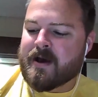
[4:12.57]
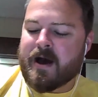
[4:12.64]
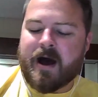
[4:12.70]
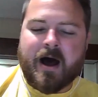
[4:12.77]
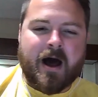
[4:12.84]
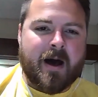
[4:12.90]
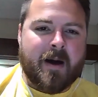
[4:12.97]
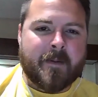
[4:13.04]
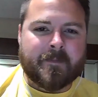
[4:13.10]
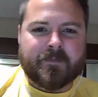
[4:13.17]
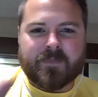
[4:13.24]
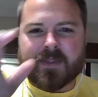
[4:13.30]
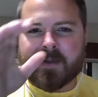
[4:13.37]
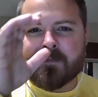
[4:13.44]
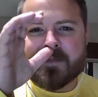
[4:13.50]

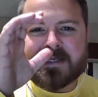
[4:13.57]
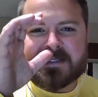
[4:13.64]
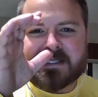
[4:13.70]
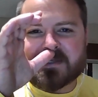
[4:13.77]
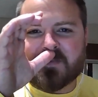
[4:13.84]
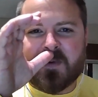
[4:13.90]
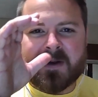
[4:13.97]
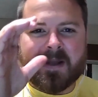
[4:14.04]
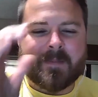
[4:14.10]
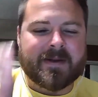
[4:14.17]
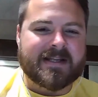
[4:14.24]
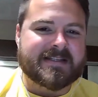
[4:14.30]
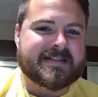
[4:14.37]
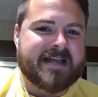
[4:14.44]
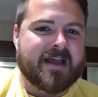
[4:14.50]
Um, the misses one I'm going
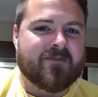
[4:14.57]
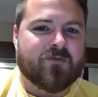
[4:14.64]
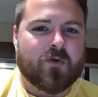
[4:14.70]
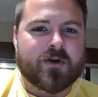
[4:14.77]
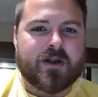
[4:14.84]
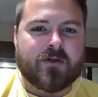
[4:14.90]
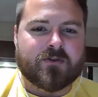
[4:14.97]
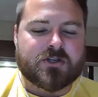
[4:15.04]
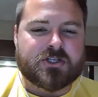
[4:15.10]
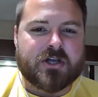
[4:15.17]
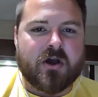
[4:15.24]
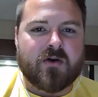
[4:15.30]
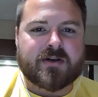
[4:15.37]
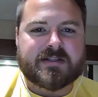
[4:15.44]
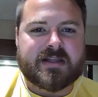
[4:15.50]
to save for another
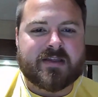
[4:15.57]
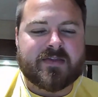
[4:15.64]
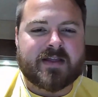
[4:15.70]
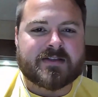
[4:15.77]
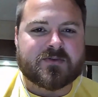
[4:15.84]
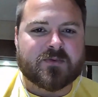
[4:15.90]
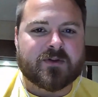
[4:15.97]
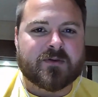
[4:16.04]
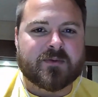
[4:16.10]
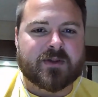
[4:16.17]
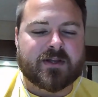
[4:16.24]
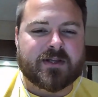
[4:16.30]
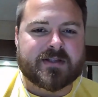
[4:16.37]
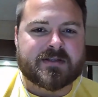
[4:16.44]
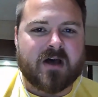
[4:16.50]
show because I think that's a really, really
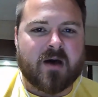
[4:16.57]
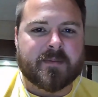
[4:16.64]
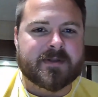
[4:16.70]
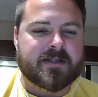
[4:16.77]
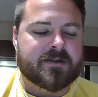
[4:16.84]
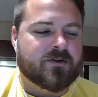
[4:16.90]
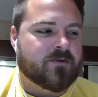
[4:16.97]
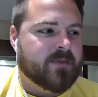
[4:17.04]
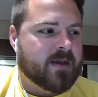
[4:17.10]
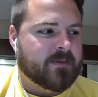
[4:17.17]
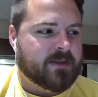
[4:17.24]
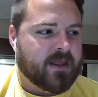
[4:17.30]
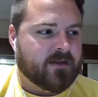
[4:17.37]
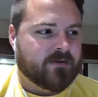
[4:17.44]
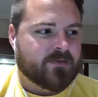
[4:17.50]
good topic to do maybe
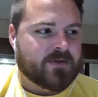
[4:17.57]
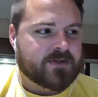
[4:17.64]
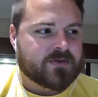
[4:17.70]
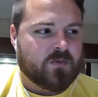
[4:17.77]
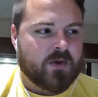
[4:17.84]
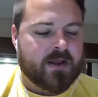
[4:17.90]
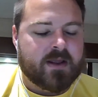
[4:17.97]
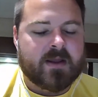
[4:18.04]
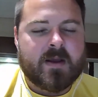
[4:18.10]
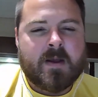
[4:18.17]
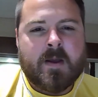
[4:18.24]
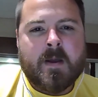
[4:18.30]
later in this week.